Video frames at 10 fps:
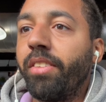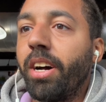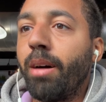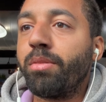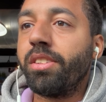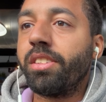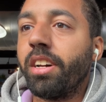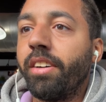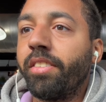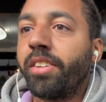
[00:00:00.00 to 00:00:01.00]
the options
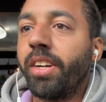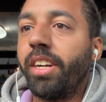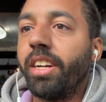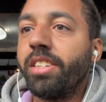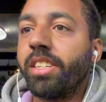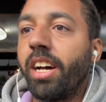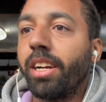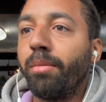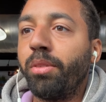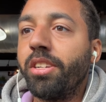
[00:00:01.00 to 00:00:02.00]
of create a chat
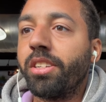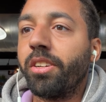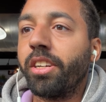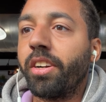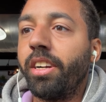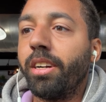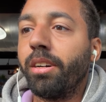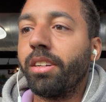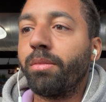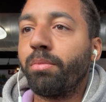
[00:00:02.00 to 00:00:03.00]
completion or create a
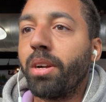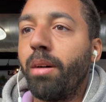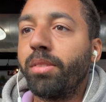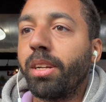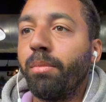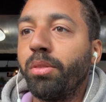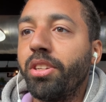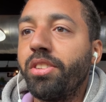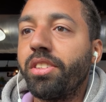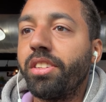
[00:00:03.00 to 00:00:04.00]
prompt
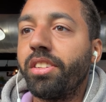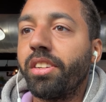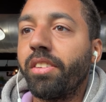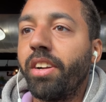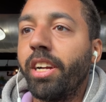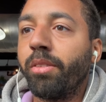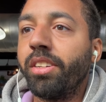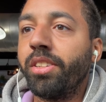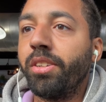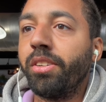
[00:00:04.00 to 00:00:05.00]
completion. Right, we're gonna
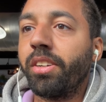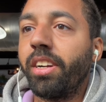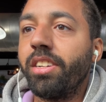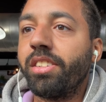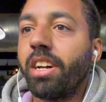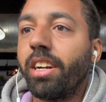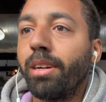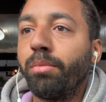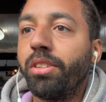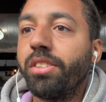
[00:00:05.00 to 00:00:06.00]
do create a chat
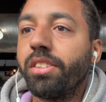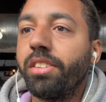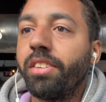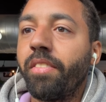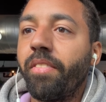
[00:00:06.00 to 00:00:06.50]
completion.